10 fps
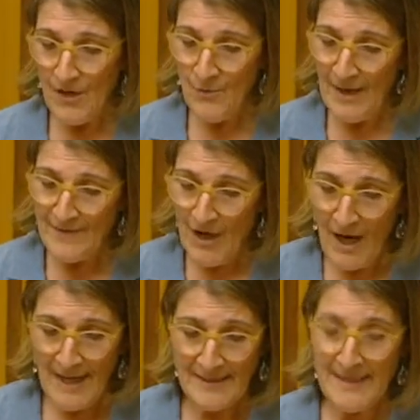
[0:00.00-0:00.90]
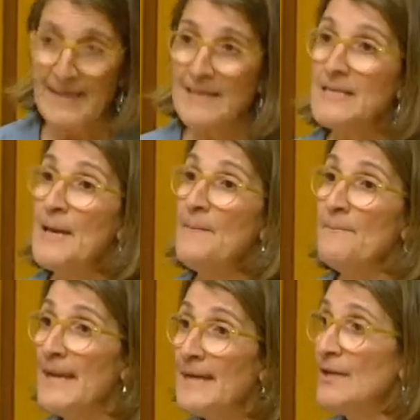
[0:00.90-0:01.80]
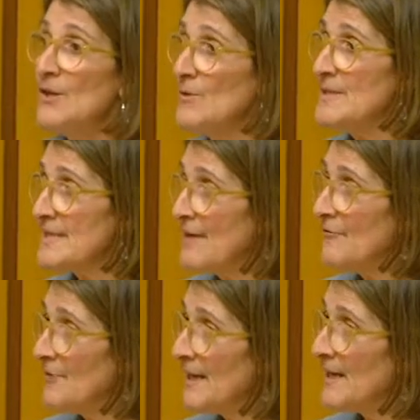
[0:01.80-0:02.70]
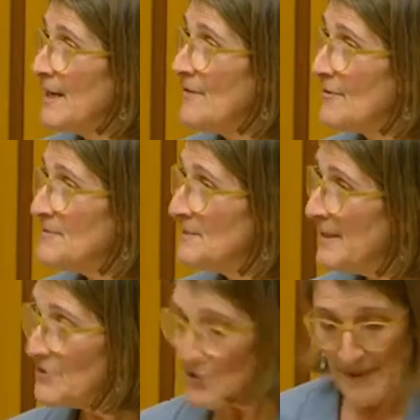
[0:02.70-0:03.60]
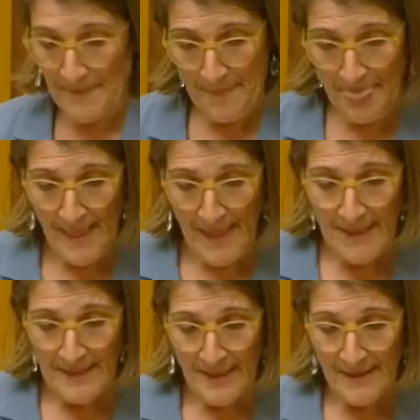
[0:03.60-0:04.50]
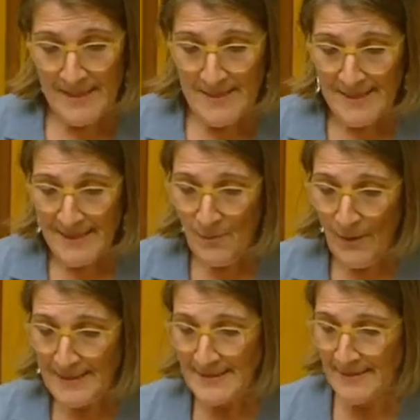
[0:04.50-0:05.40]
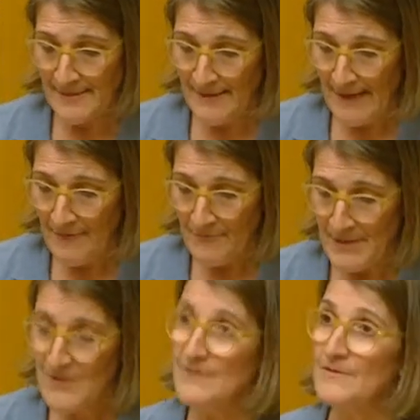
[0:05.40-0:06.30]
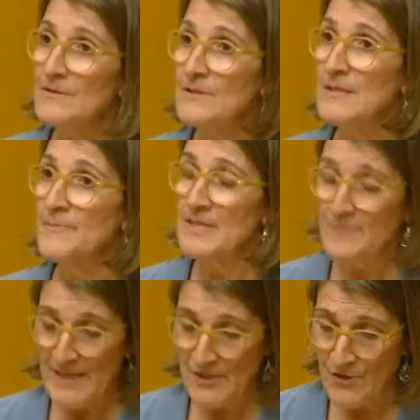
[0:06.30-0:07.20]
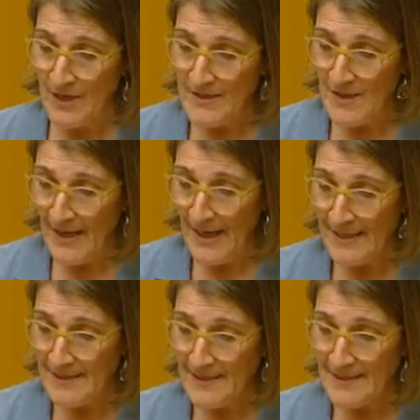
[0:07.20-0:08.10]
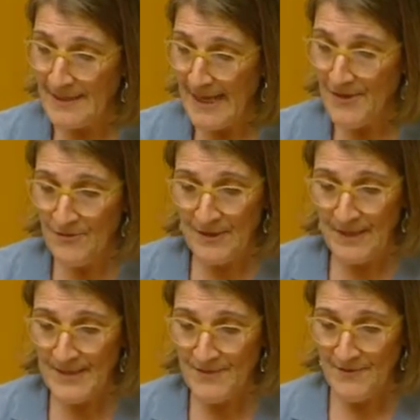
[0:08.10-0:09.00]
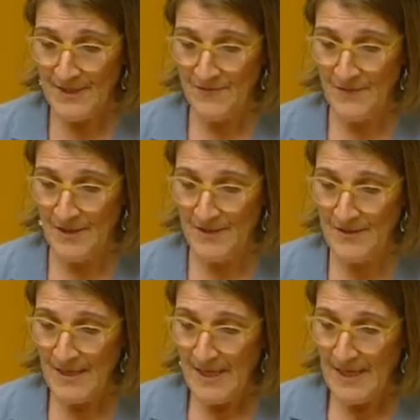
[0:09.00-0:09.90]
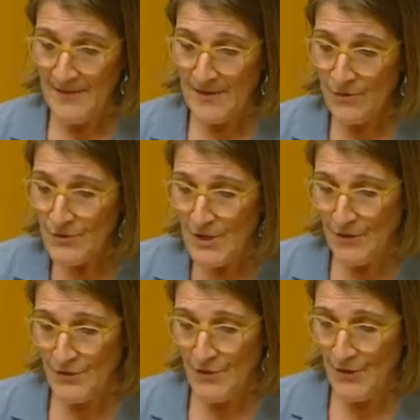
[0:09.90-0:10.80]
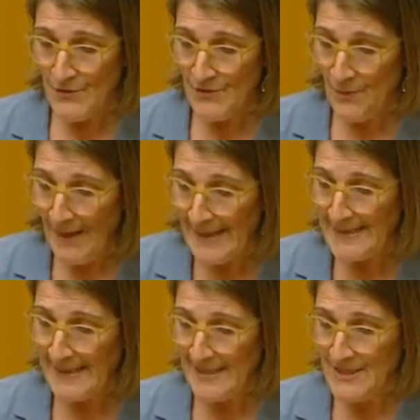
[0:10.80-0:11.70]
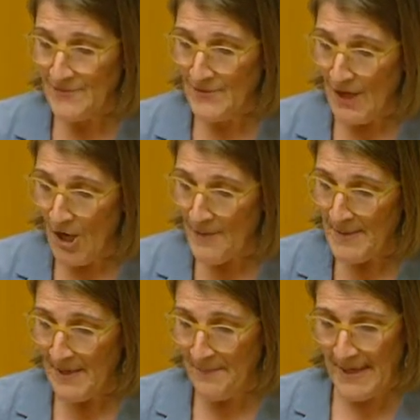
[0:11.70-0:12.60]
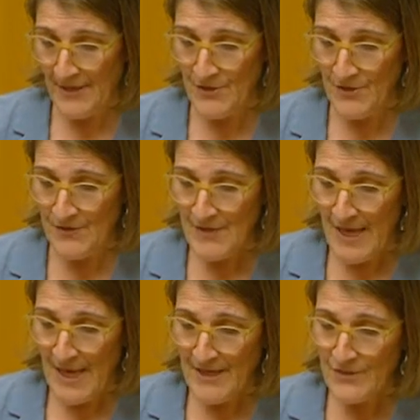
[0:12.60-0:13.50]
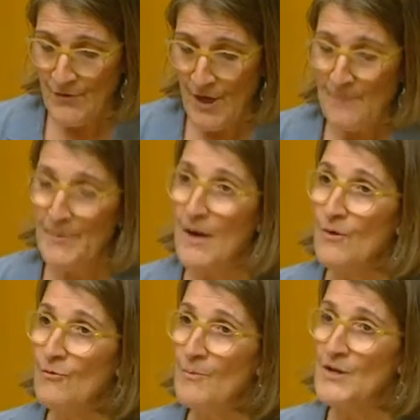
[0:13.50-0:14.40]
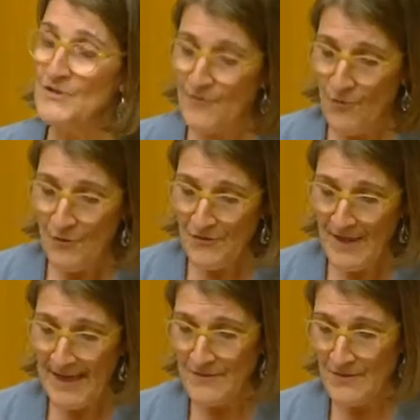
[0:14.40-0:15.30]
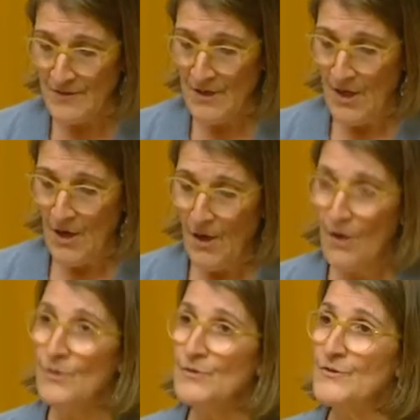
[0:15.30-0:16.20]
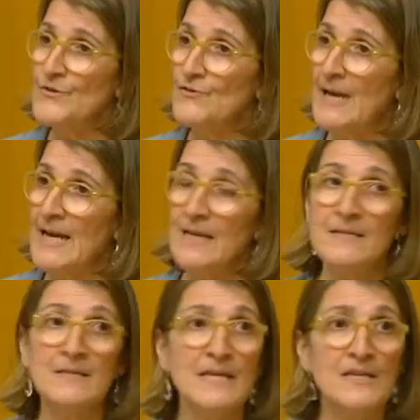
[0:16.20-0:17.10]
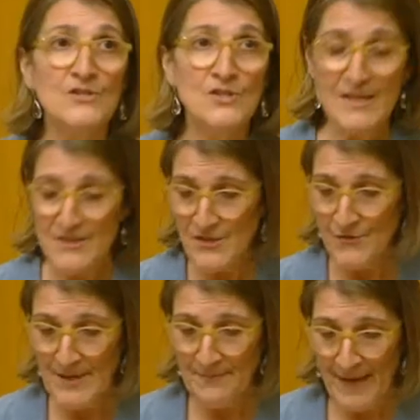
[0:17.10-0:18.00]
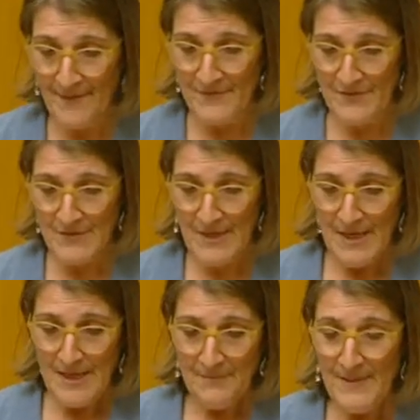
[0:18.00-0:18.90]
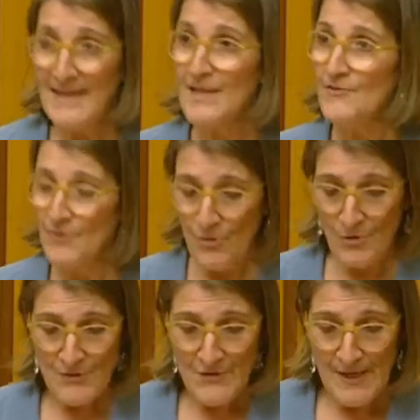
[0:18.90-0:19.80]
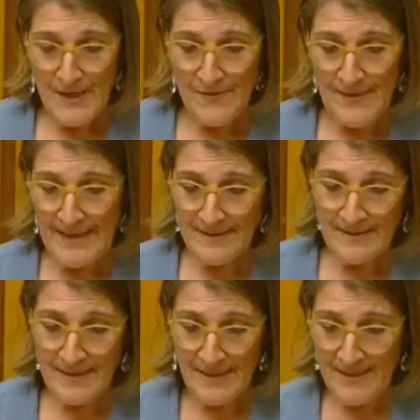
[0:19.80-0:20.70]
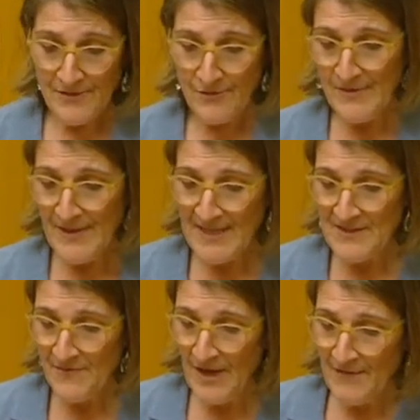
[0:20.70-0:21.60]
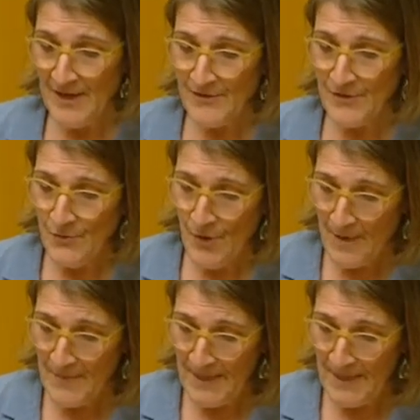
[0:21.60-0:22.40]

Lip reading: who have high needs, many who are suffering from dementia. Now, is it any wonder that the government, Deputy Speaker, tries so hard to delay the release of these figures? That also shows that the waiting list for the home care packages has grown by almost 4,000 older Australians in just 3 months, meaning, of course, that the 3,500 new home